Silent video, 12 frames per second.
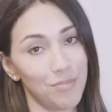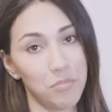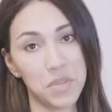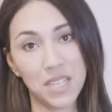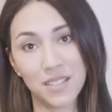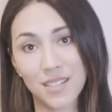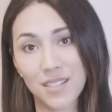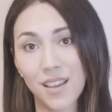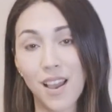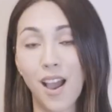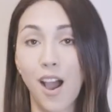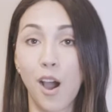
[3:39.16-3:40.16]
Means
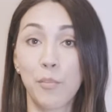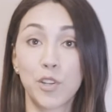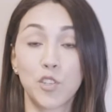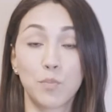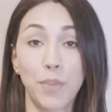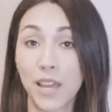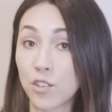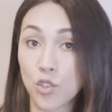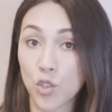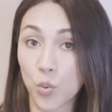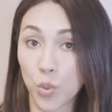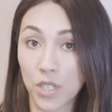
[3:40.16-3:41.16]
how much
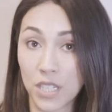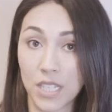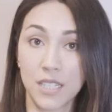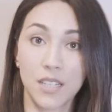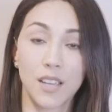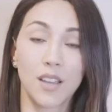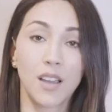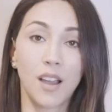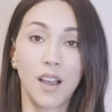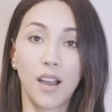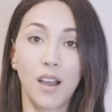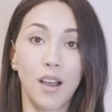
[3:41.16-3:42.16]
pension you would need,
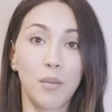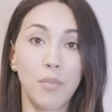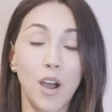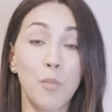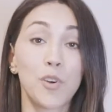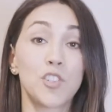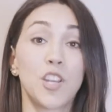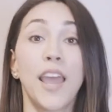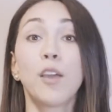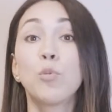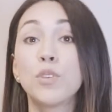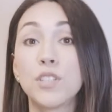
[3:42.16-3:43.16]
how much
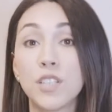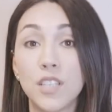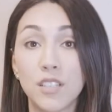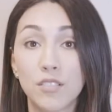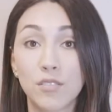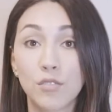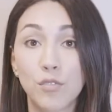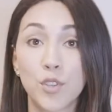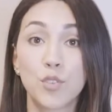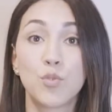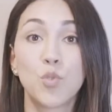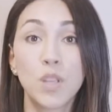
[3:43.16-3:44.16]
equity for
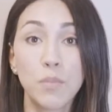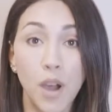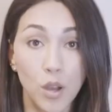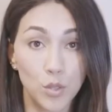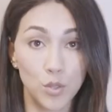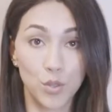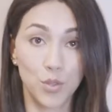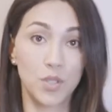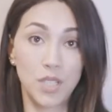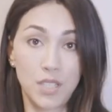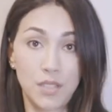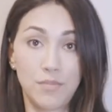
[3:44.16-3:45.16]
your dream house do you
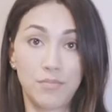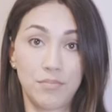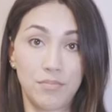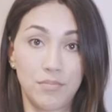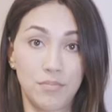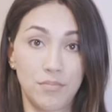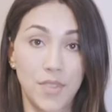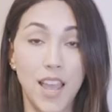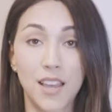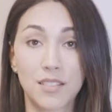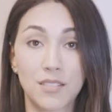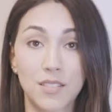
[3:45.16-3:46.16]
need,
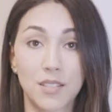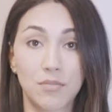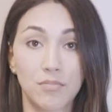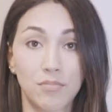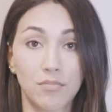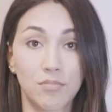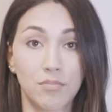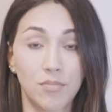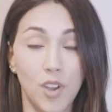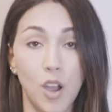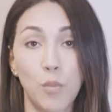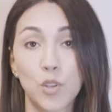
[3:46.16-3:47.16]
and
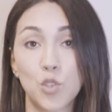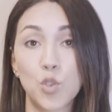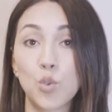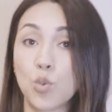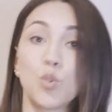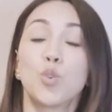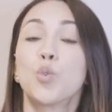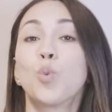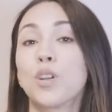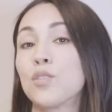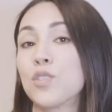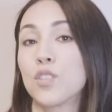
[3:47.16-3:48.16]
how much do you
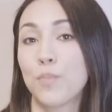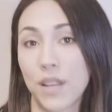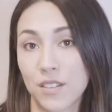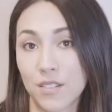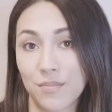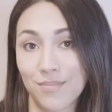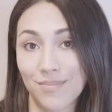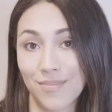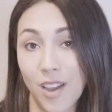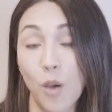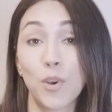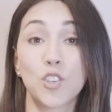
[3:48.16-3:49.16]
want to spend?
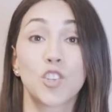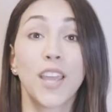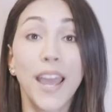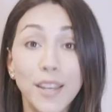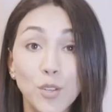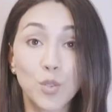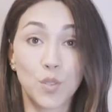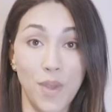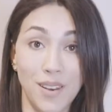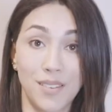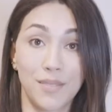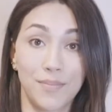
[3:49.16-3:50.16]
How much can you
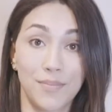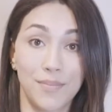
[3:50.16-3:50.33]
spend?